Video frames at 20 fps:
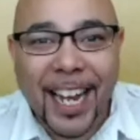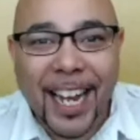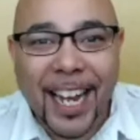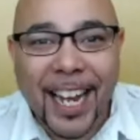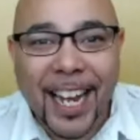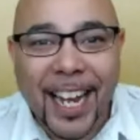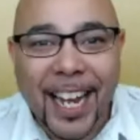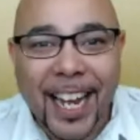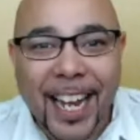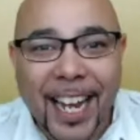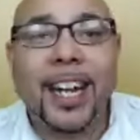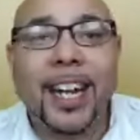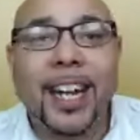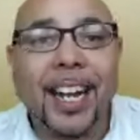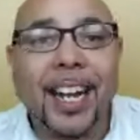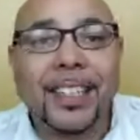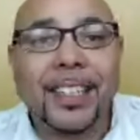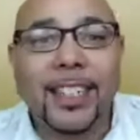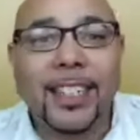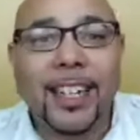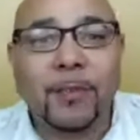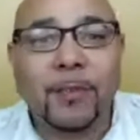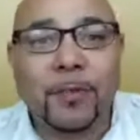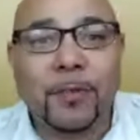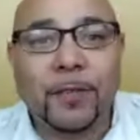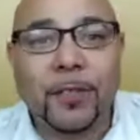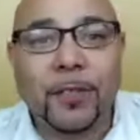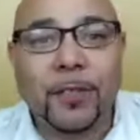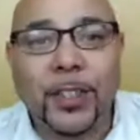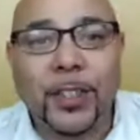I'm feeling angry
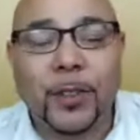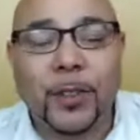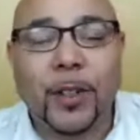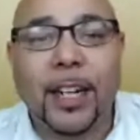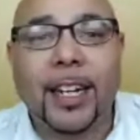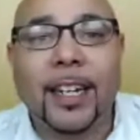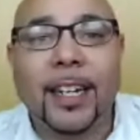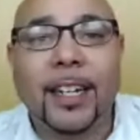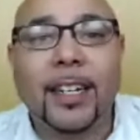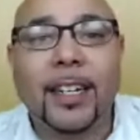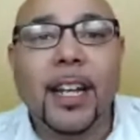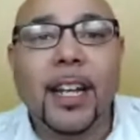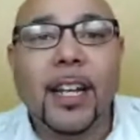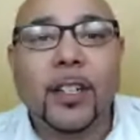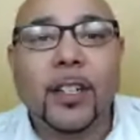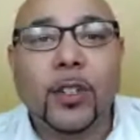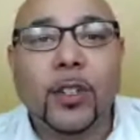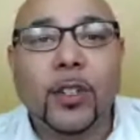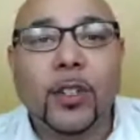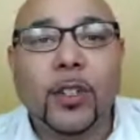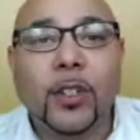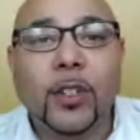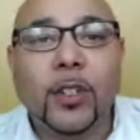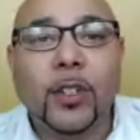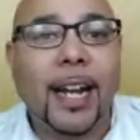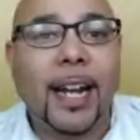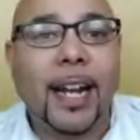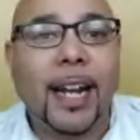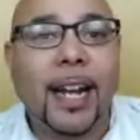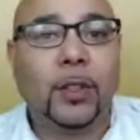and frustrated.
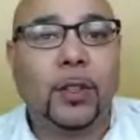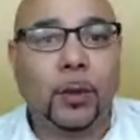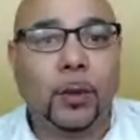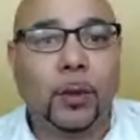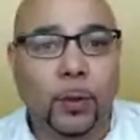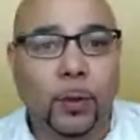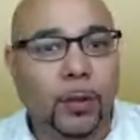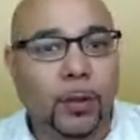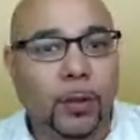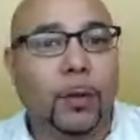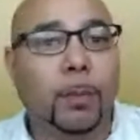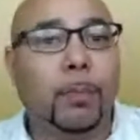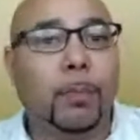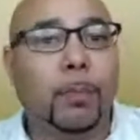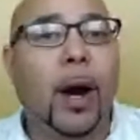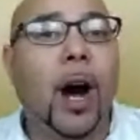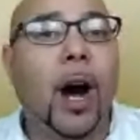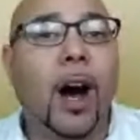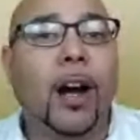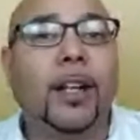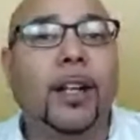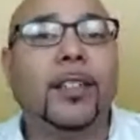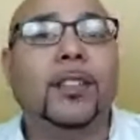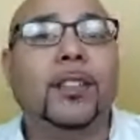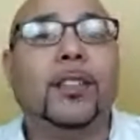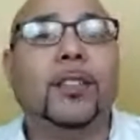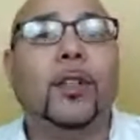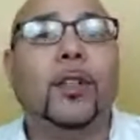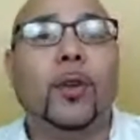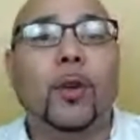So would I need to
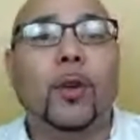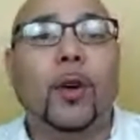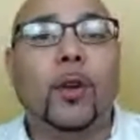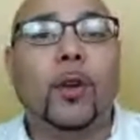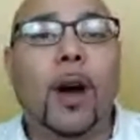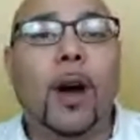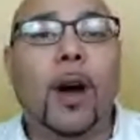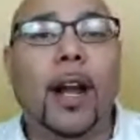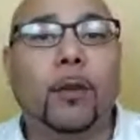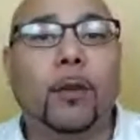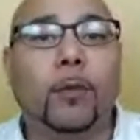pause, go